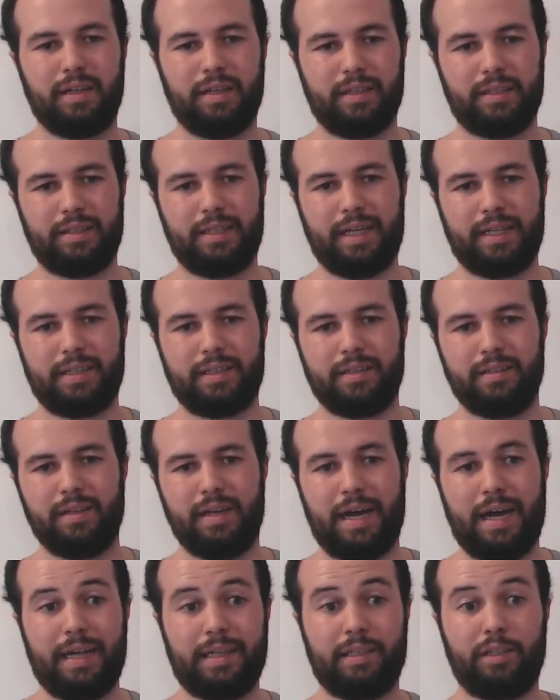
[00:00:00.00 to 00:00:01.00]
that
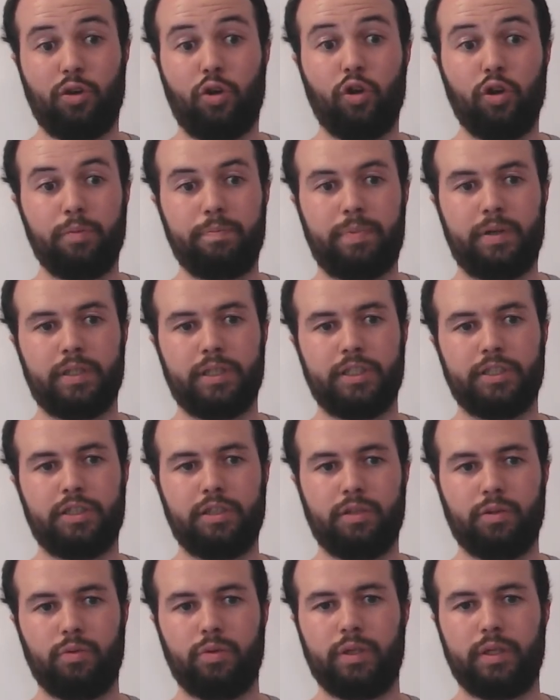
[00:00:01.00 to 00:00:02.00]
had the old
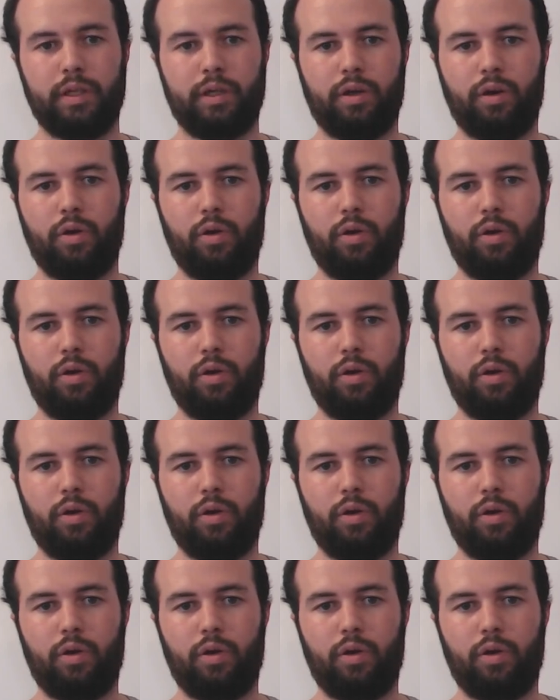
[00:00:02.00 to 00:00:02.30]
partition with the